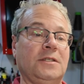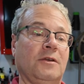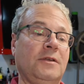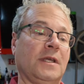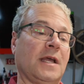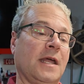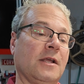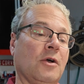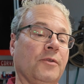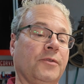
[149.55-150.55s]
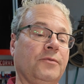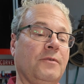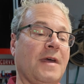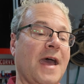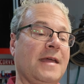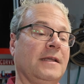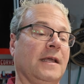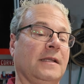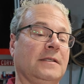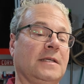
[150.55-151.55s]
You know, you can kind of go through that,
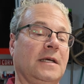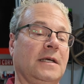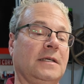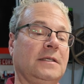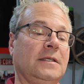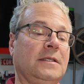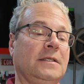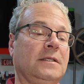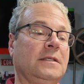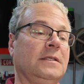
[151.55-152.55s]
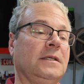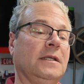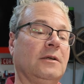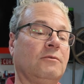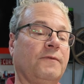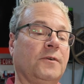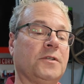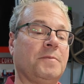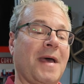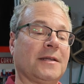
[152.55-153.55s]
and you know,
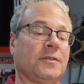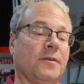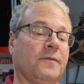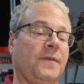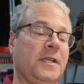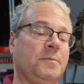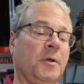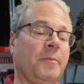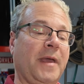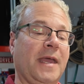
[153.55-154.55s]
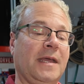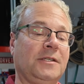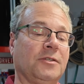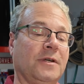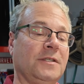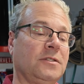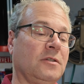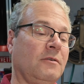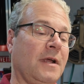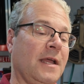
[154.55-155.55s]
refers back to their Facebook page or
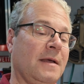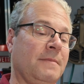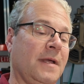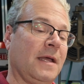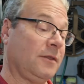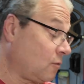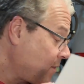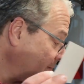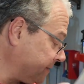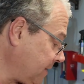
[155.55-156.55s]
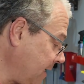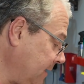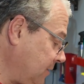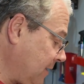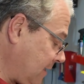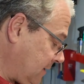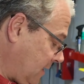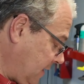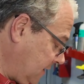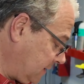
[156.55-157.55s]
Instagram and their website. So that's
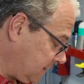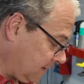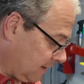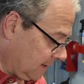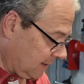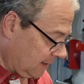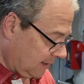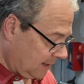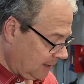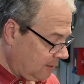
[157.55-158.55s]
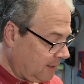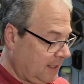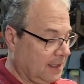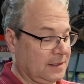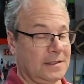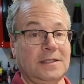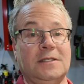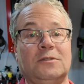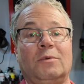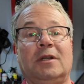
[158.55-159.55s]
nice. And then here it is.
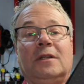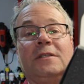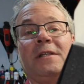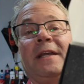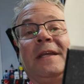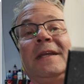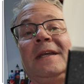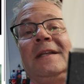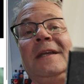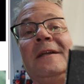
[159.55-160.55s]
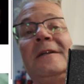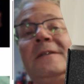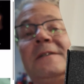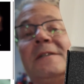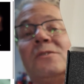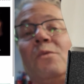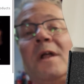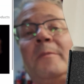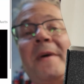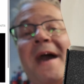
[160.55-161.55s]
This is what it looks like in here. It's
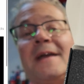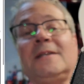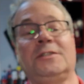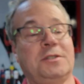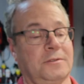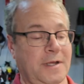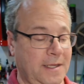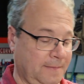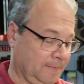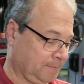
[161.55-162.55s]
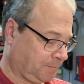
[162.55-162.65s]
well packaged, right?